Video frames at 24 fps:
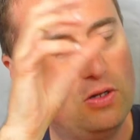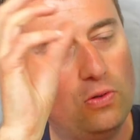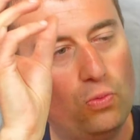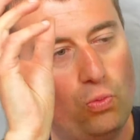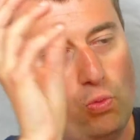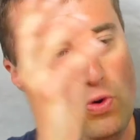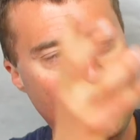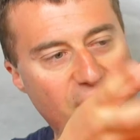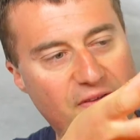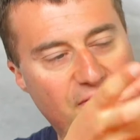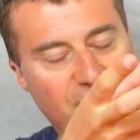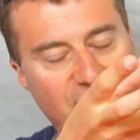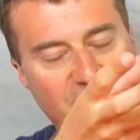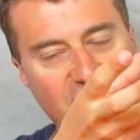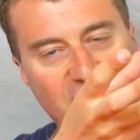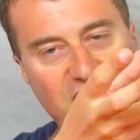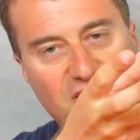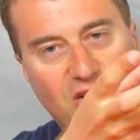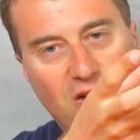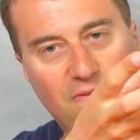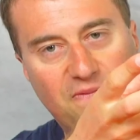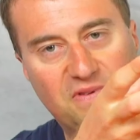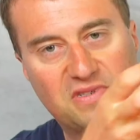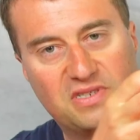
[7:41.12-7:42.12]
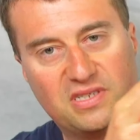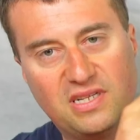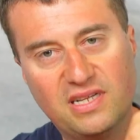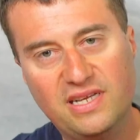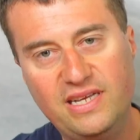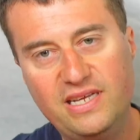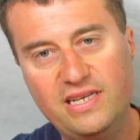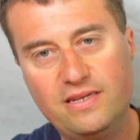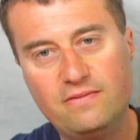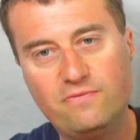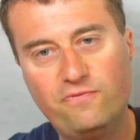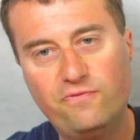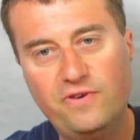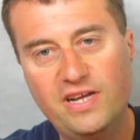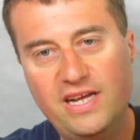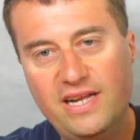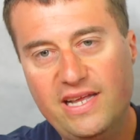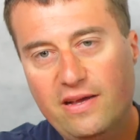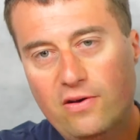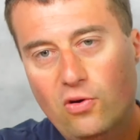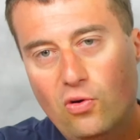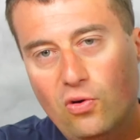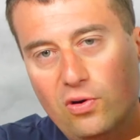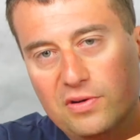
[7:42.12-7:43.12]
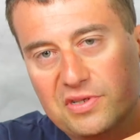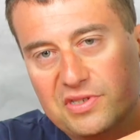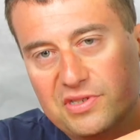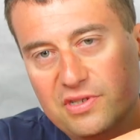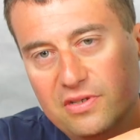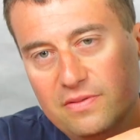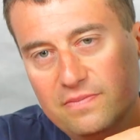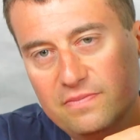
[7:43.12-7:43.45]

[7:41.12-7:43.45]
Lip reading: with this obviously really awesome